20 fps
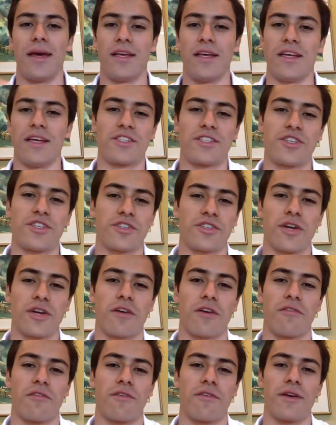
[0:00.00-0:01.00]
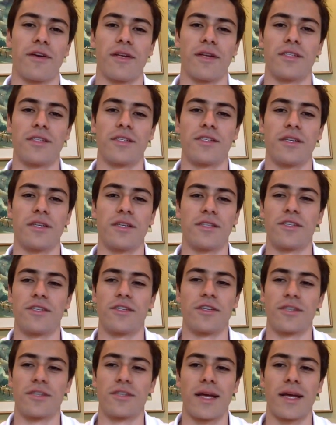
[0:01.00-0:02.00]
it's just gonna convert. It's
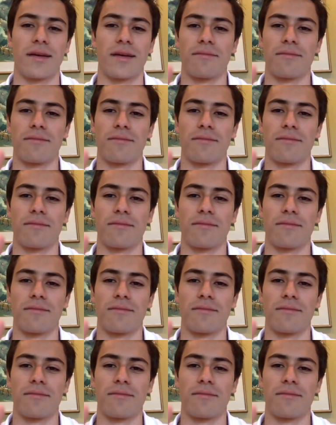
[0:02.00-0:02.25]
just like